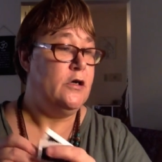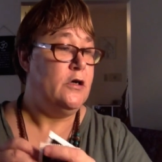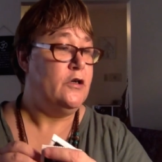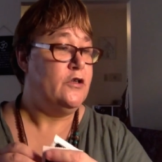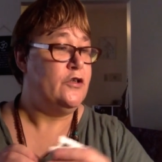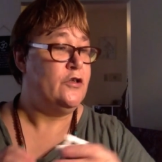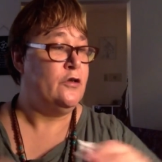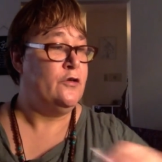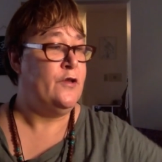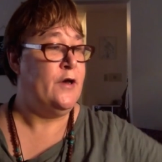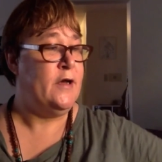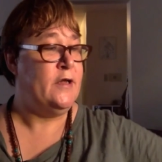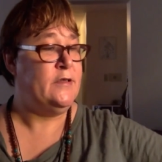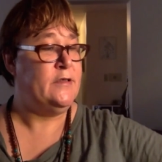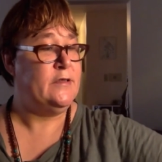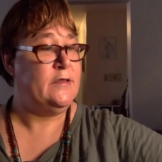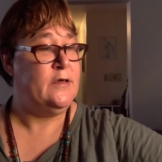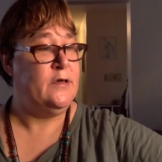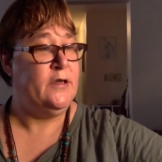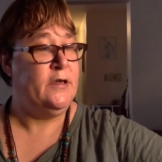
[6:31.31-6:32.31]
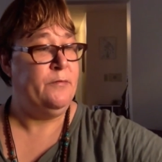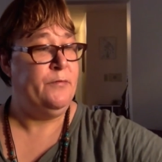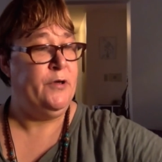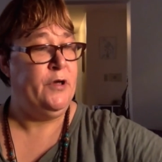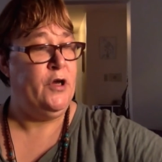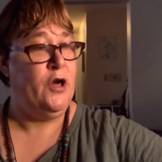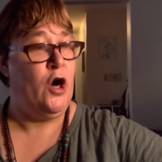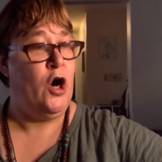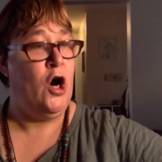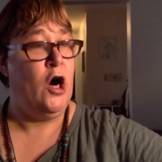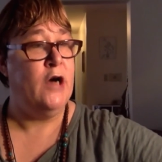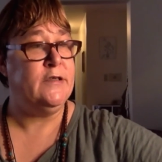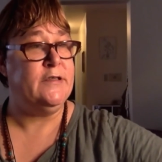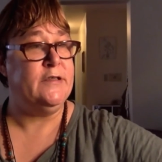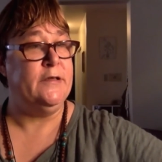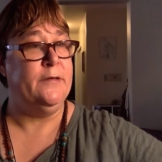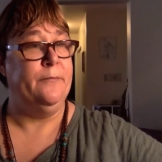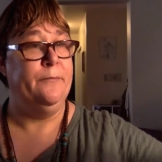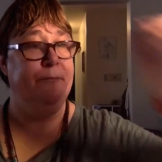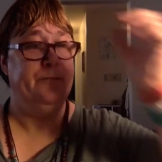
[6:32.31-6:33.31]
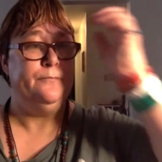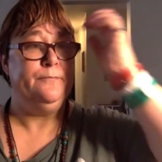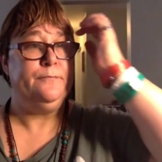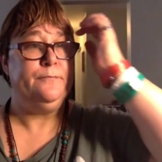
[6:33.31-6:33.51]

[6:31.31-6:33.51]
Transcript: So that's going to be awesome.